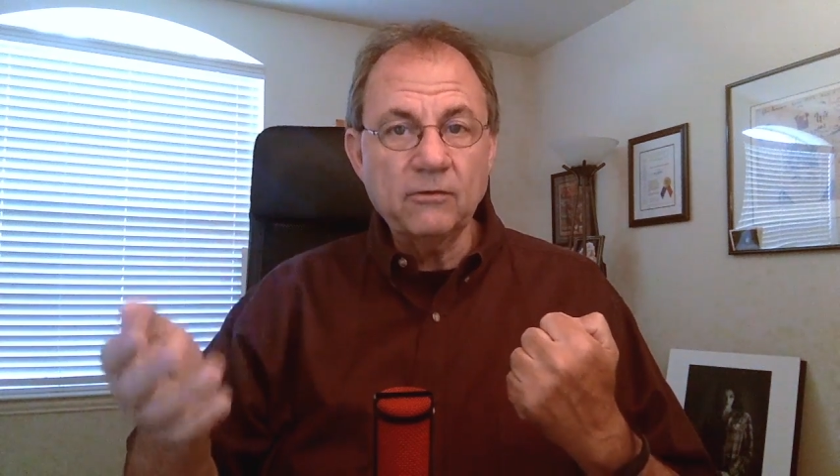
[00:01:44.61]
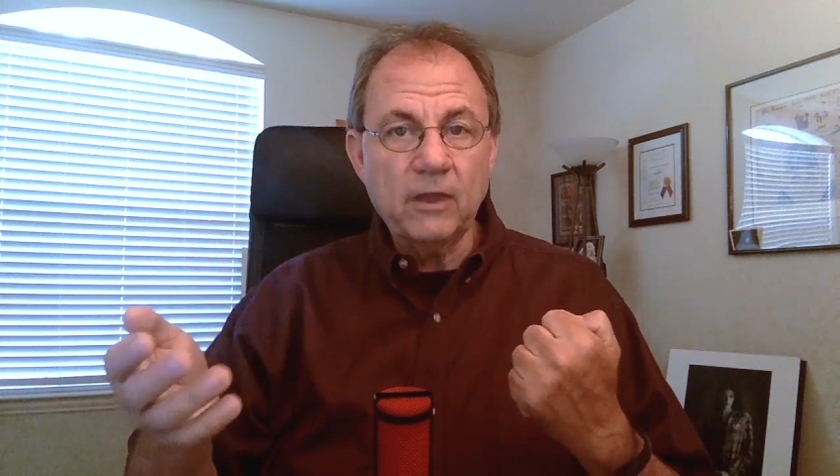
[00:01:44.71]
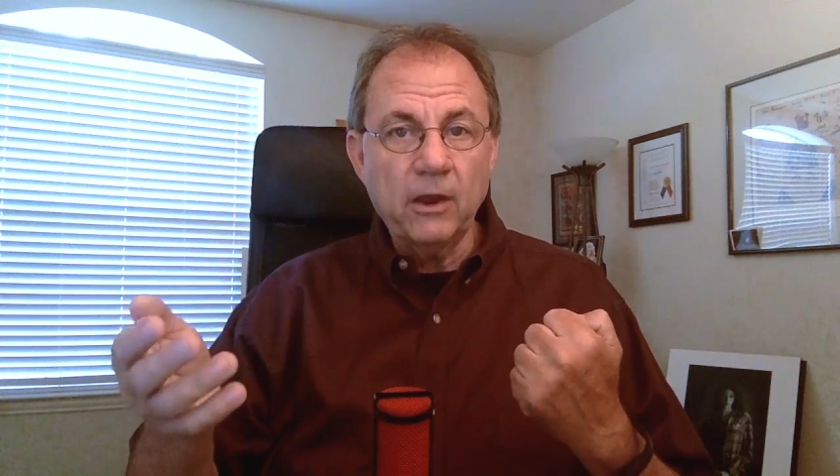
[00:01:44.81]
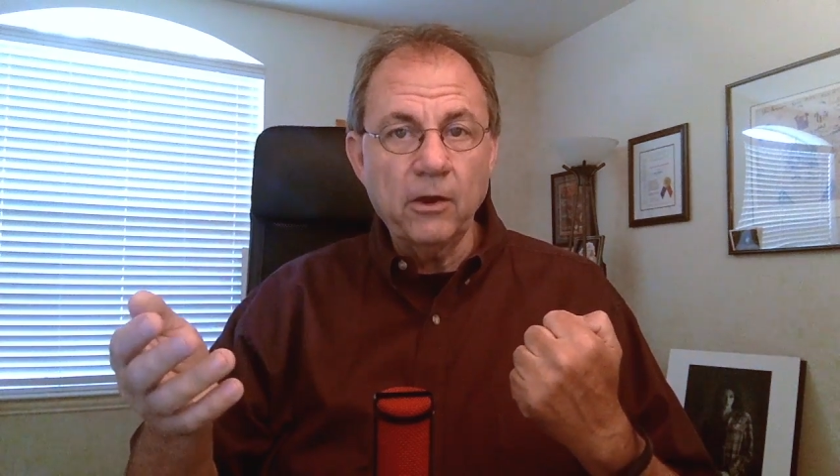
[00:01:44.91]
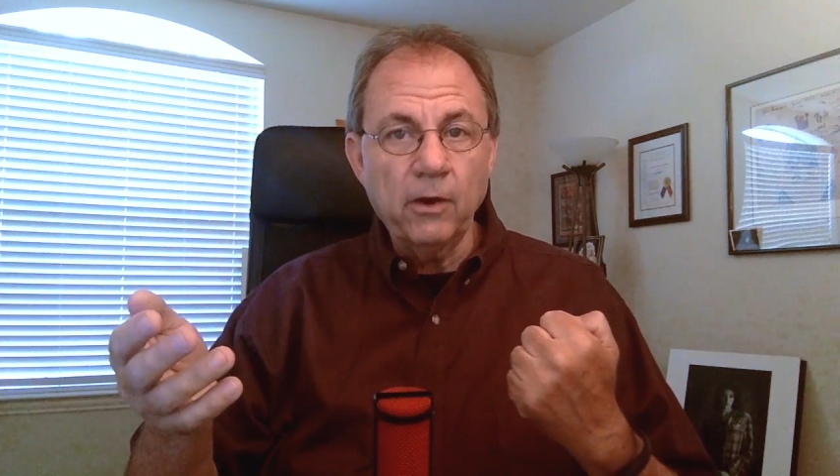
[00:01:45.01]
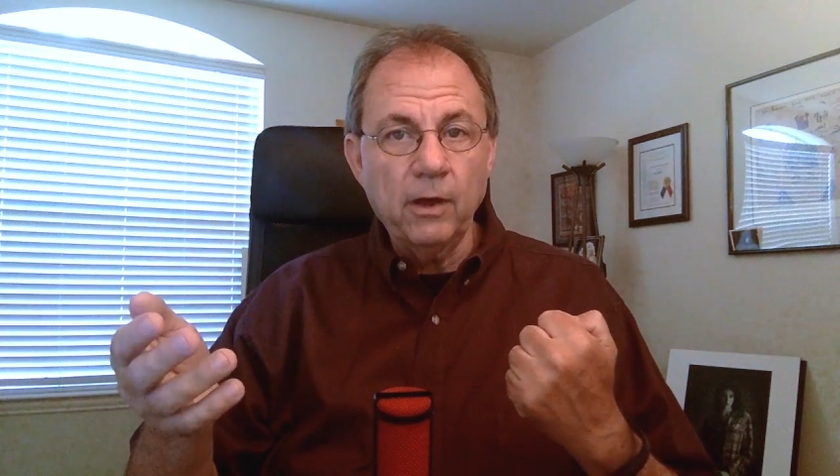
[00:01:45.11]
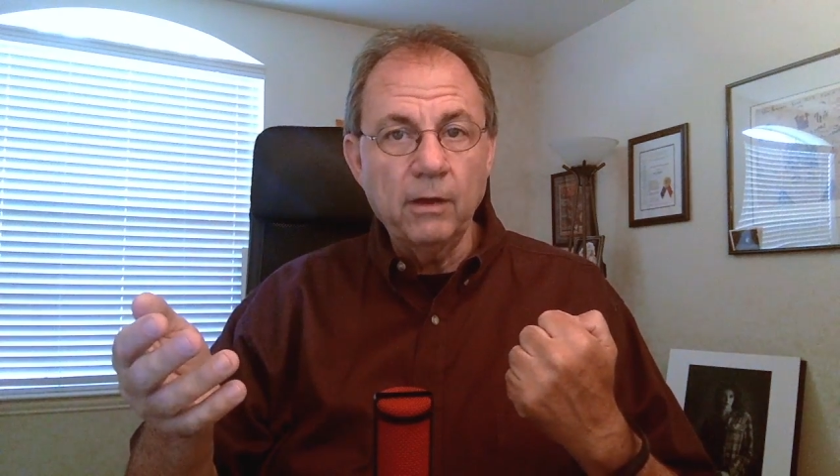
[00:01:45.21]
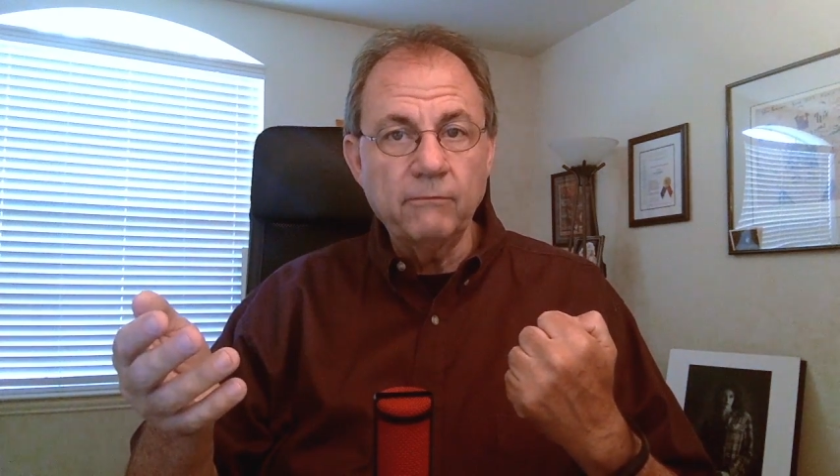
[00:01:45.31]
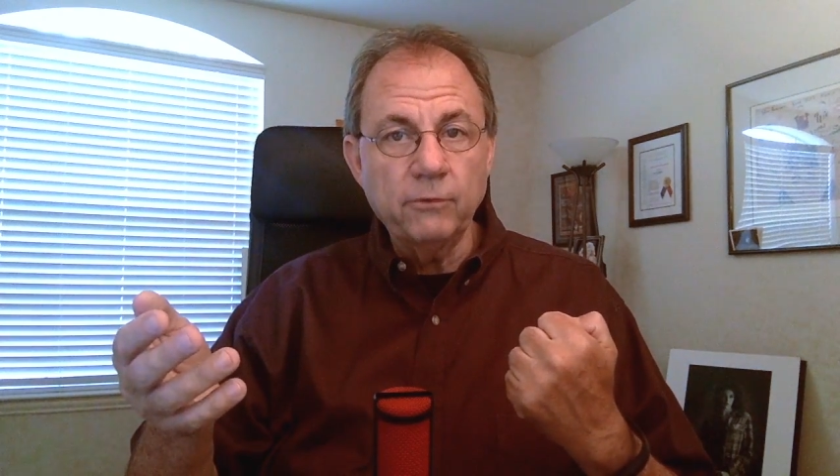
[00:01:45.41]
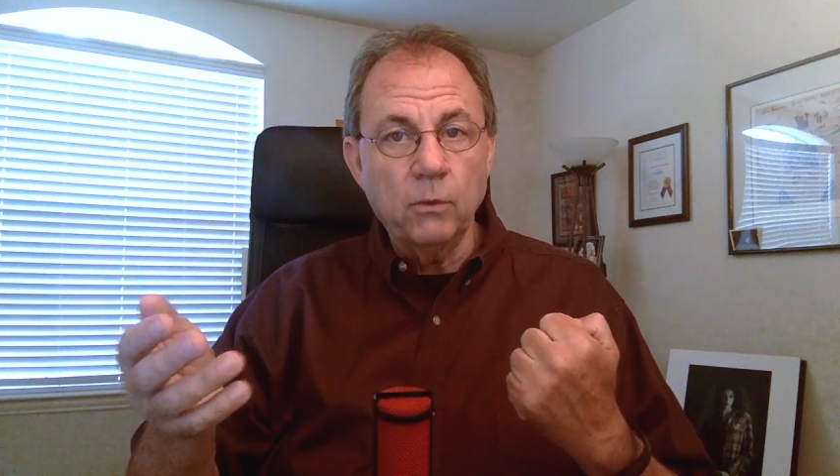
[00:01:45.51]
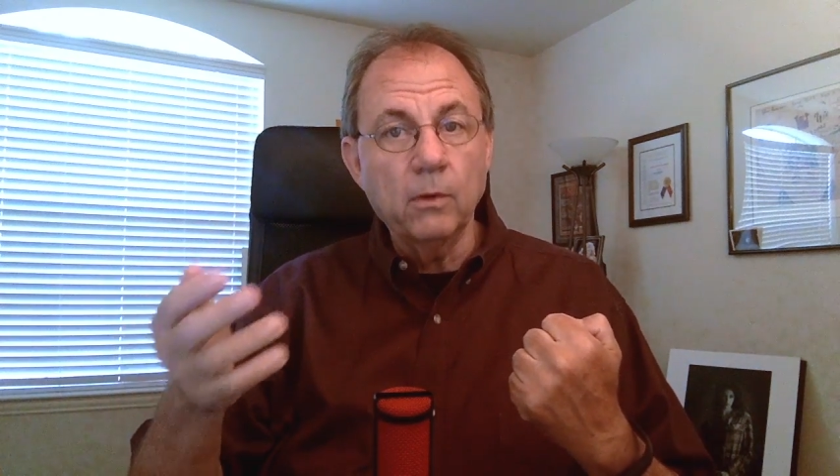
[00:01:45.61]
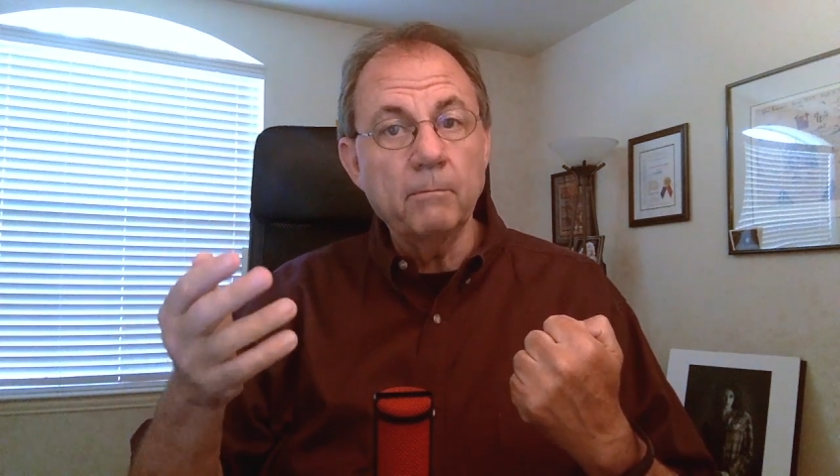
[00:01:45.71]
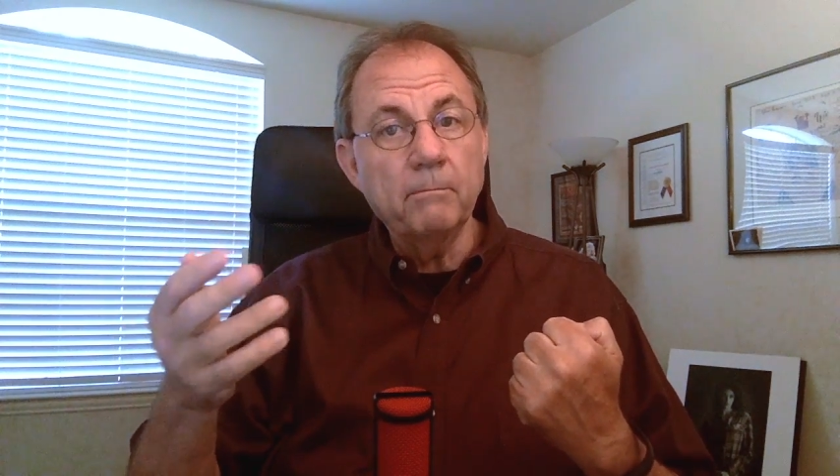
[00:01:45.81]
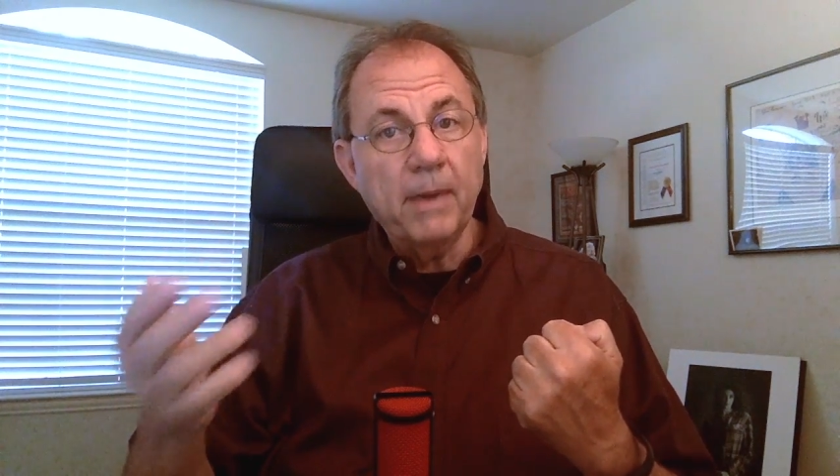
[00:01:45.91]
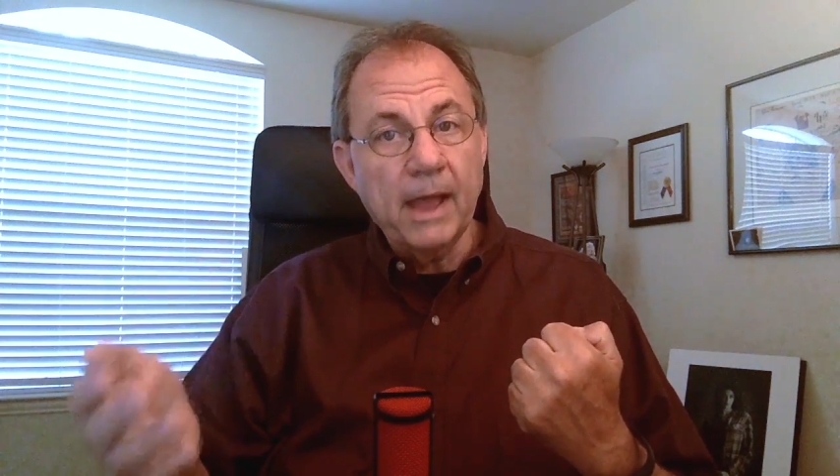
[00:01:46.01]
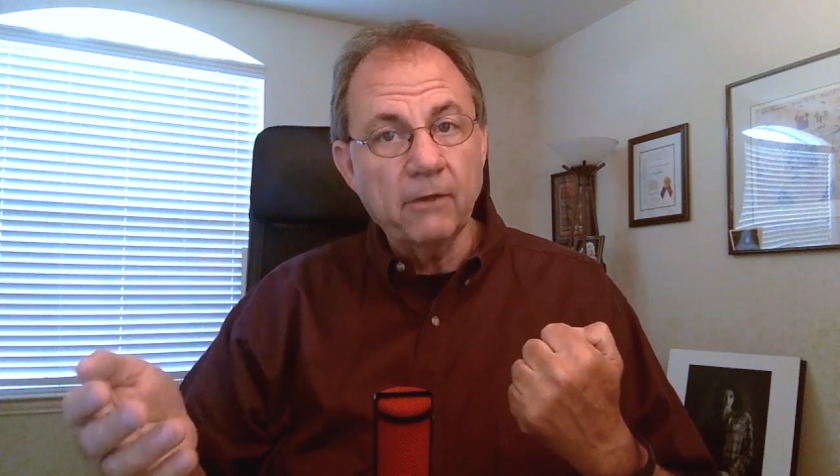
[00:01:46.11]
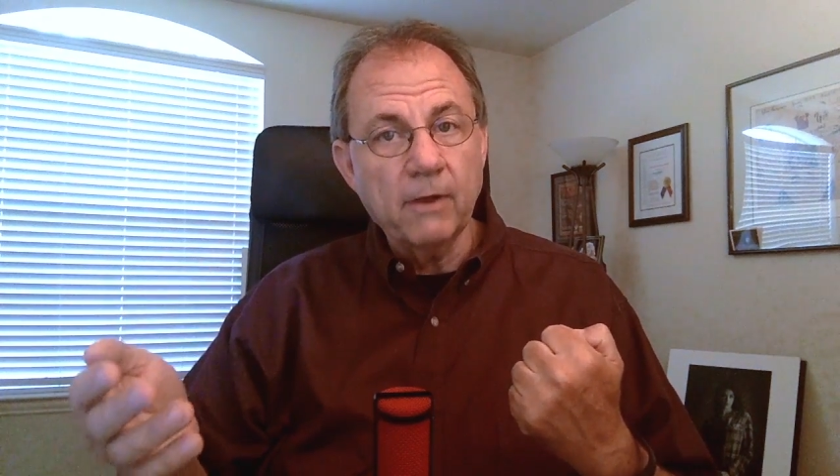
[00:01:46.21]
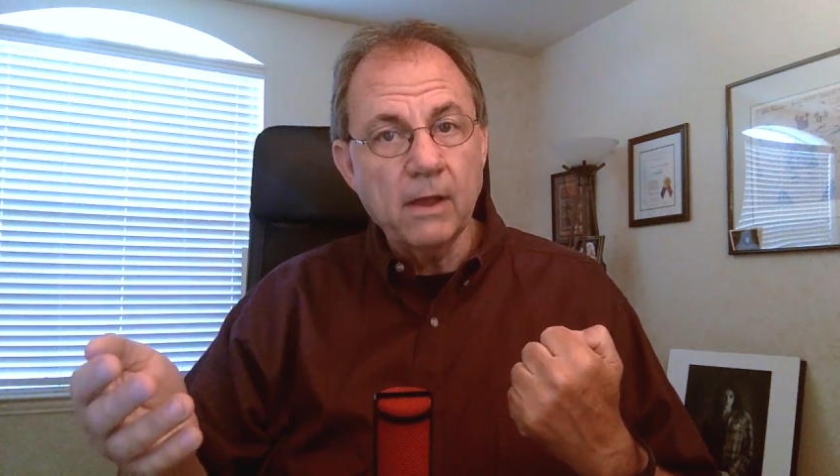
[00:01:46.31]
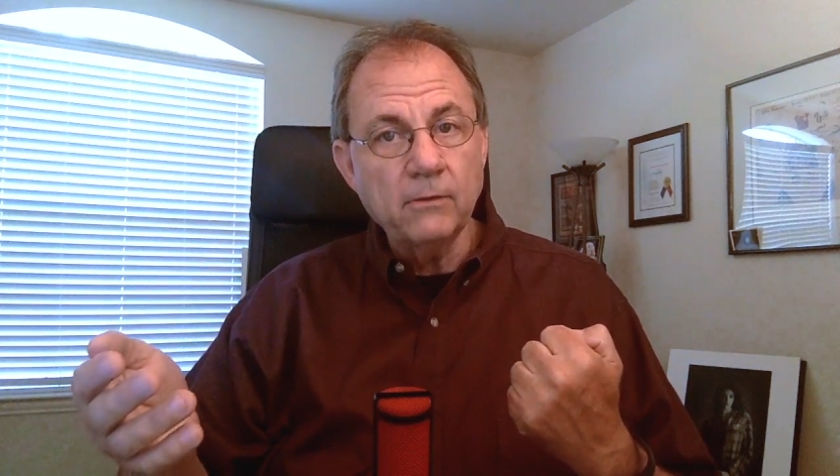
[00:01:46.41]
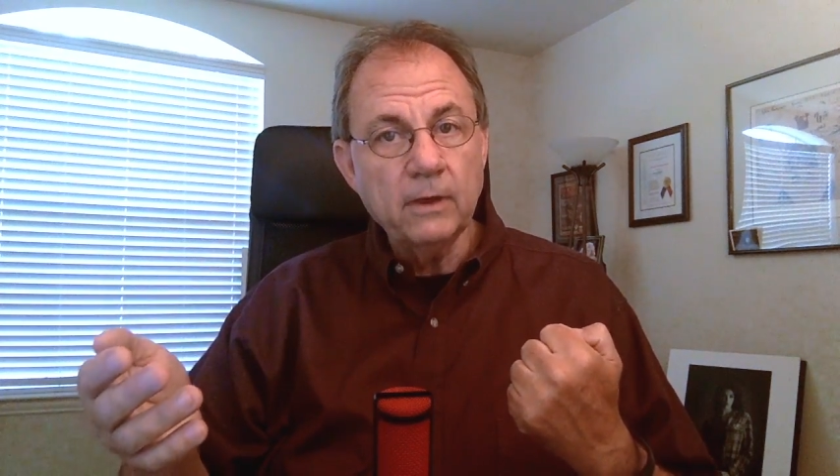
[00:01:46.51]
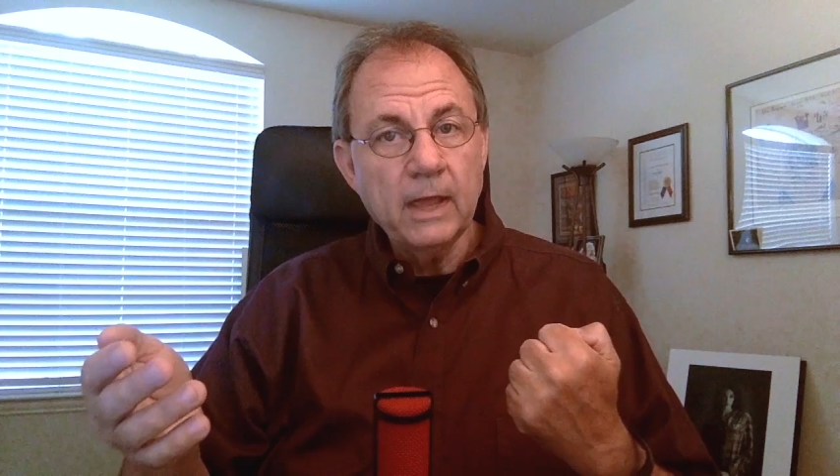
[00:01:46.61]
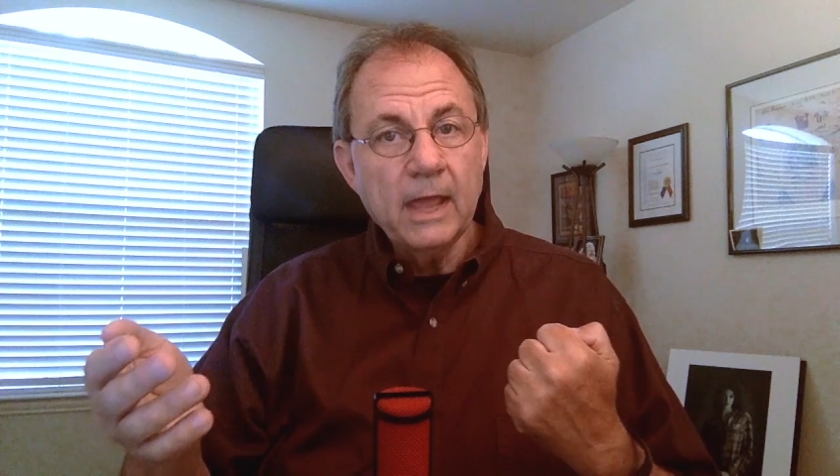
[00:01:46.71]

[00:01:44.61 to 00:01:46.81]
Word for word: care of your background